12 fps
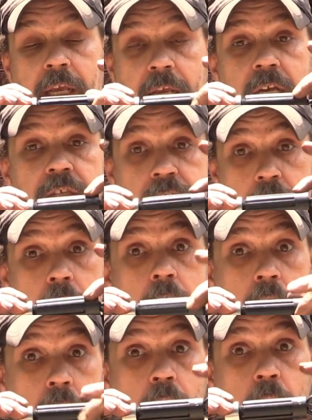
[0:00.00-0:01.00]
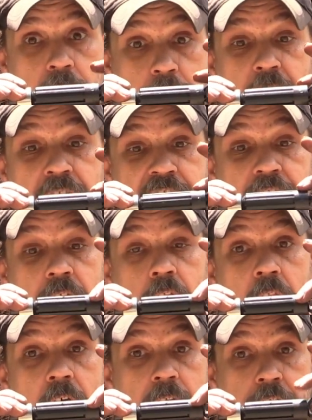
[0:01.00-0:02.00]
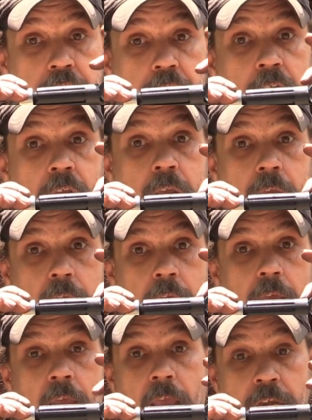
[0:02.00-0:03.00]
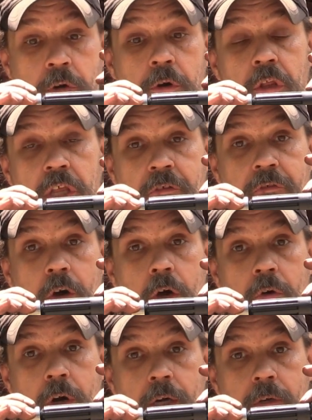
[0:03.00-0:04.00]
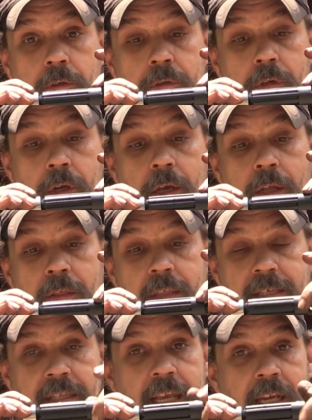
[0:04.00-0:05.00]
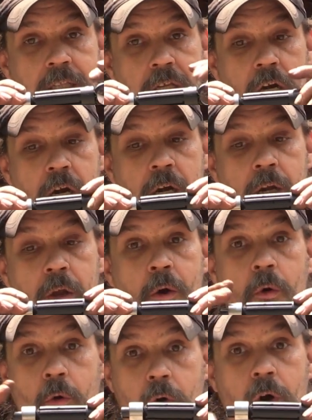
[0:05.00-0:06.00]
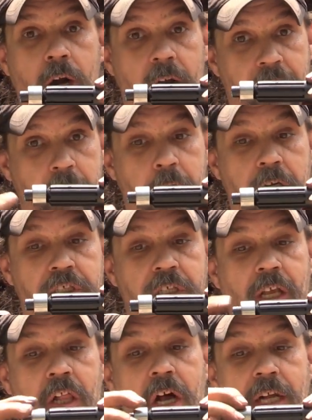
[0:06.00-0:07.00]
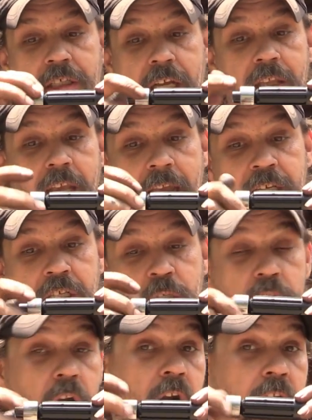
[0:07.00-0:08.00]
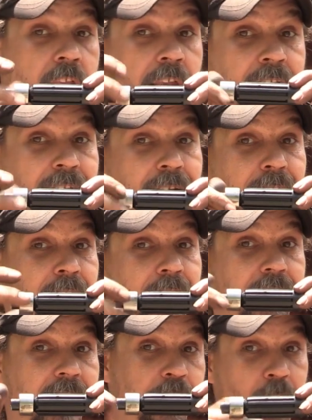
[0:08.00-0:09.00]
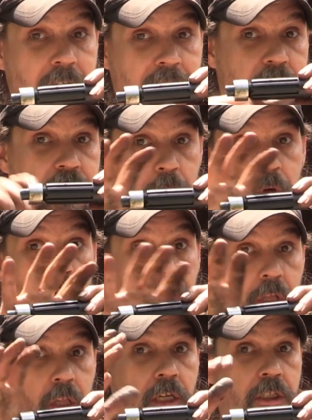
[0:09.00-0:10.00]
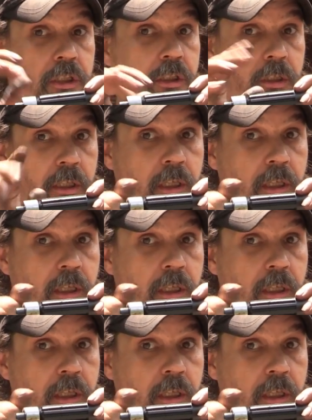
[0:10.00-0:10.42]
because when you're pushing your clutch and you're rolling forward, this thing can turn, or if you push in the clutch and the engine's turning, that's why it doesn't move. The clutch